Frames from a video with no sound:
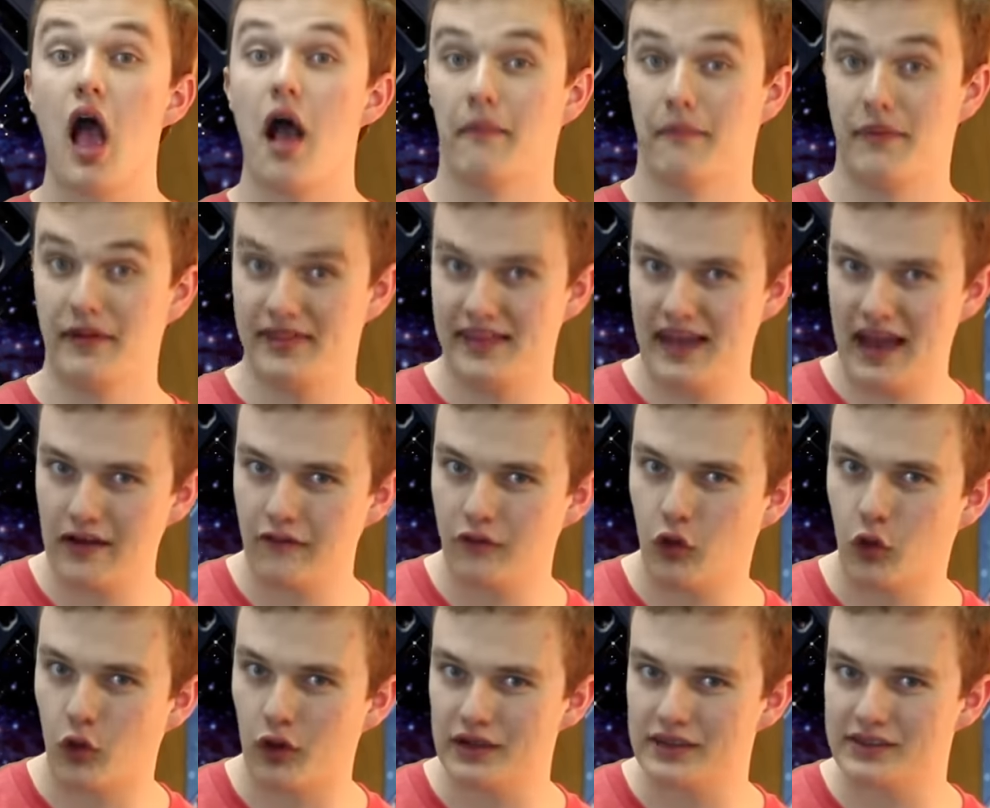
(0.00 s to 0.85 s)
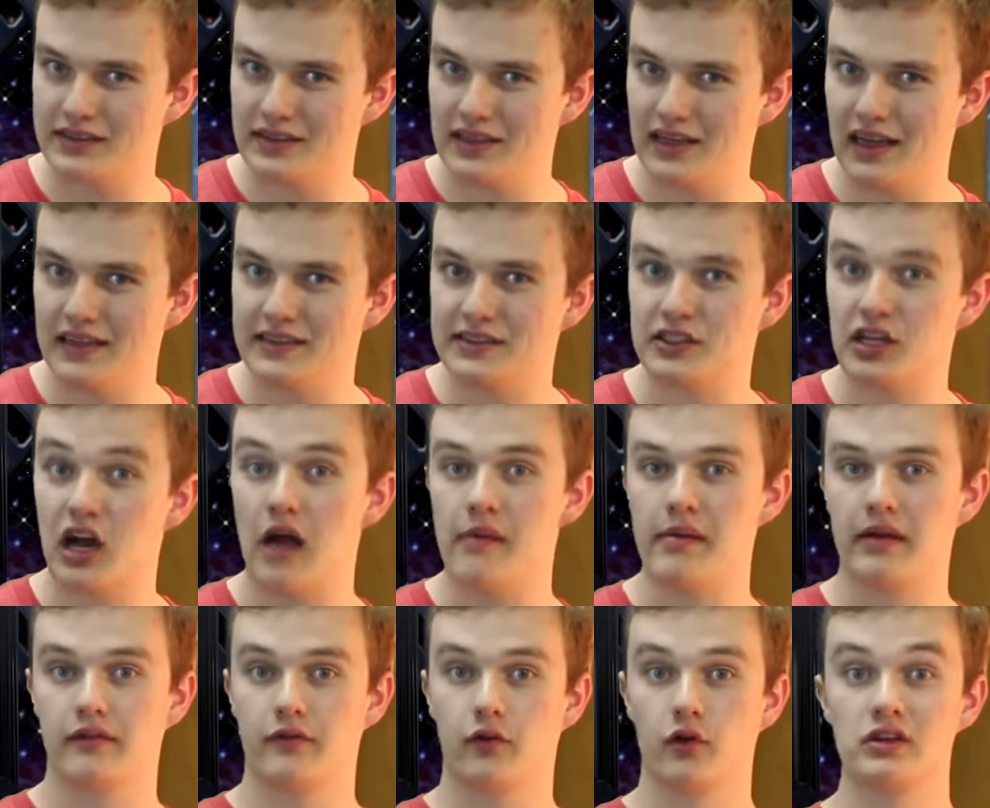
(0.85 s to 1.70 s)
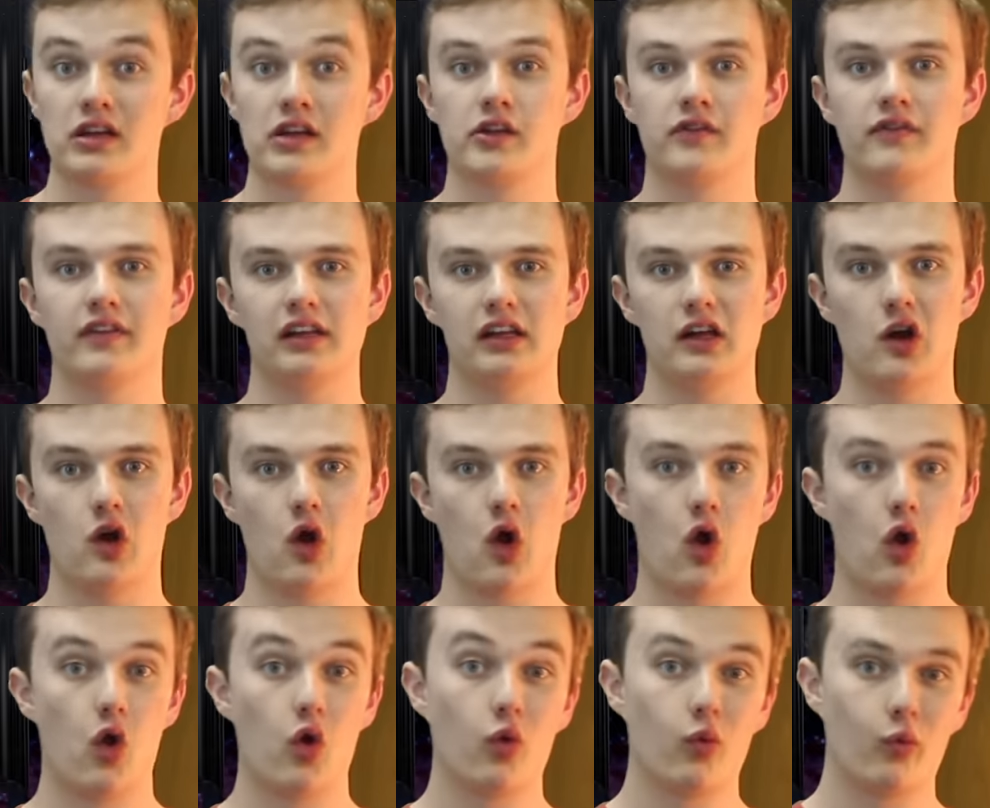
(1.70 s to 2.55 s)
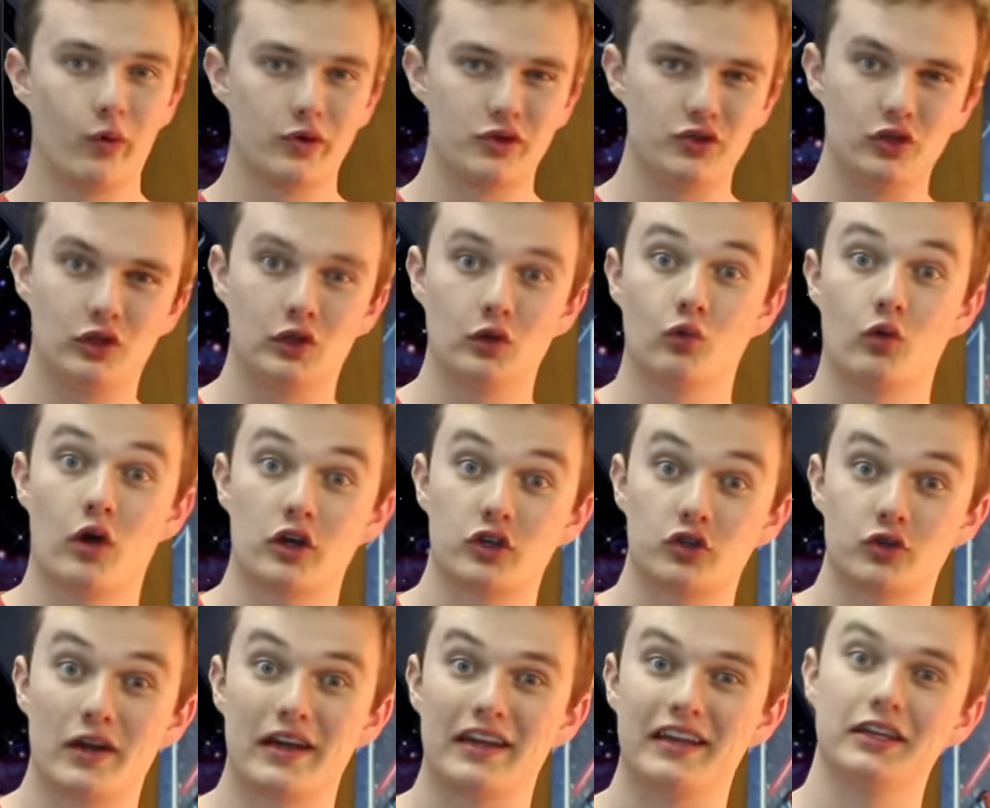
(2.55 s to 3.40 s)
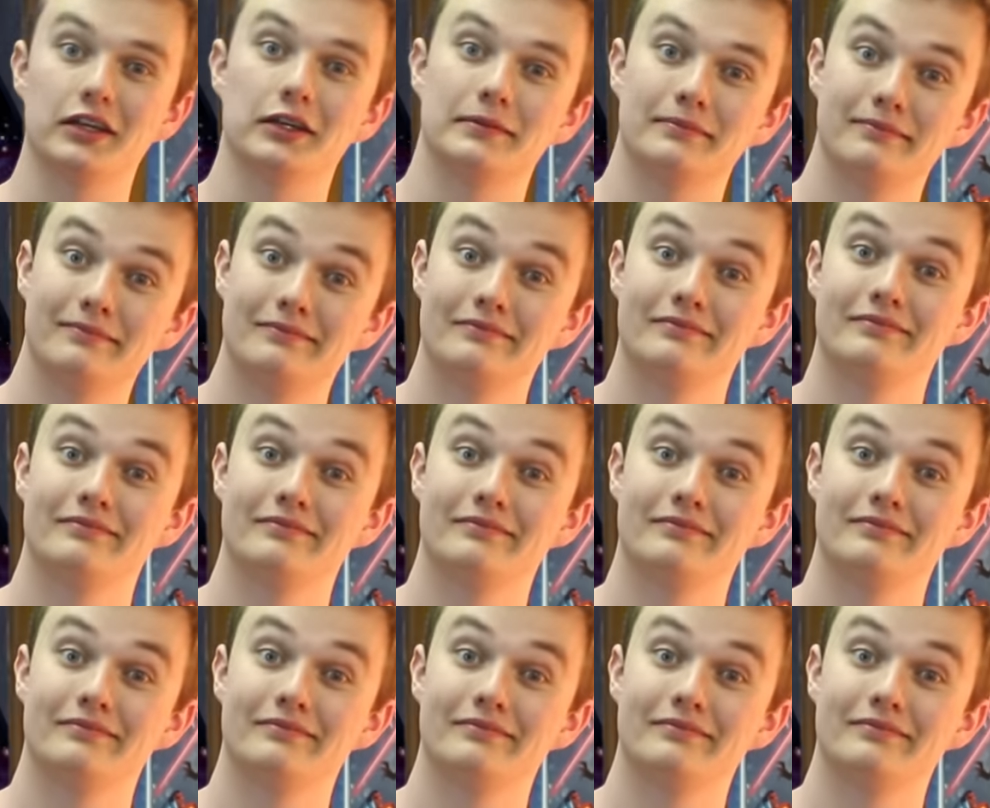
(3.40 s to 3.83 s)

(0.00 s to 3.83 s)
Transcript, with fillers: But that, of course, is a topic for another video, which you can watch right here.